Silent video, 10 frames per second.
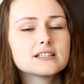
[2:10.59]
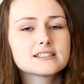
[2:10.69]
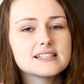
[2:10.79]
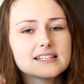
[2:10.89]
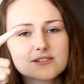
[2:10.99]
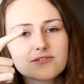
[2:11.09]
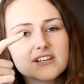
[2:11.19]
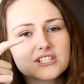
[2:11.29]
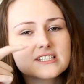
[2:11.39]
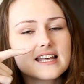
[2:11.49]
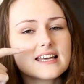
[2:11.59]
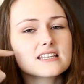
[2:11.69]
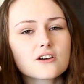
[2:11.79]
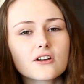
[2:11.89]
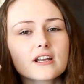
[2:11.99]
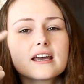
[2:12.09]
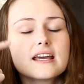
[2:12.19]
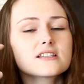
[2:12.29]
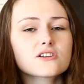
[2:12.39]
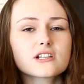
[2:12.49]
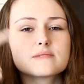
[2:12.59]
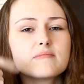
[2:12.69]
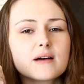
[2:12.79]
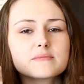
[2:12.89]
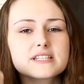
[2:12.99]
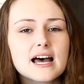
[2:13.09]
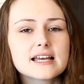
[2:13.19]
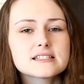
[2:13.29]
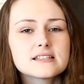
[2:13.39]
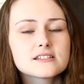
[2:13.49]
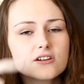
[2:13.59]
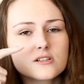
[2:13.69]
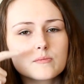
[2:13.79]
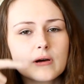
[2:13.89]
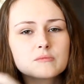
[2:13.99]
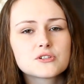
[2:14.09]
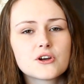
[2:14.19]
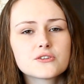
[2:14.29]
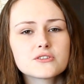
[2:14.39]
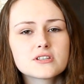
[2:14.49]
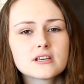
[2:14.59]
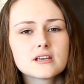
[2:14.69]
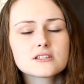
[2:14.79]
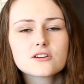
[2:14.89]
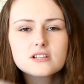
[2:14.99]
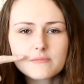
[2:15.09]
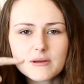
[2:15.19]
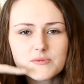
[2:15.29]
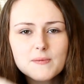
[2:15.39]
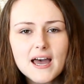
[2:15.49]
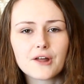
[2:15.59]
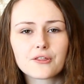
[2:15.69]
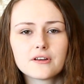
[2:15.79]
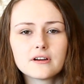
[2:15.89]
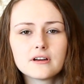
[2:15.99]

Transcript: See his features there? He's got his mum's eyes. He's got his mum's nose. He's got his mum's mouth.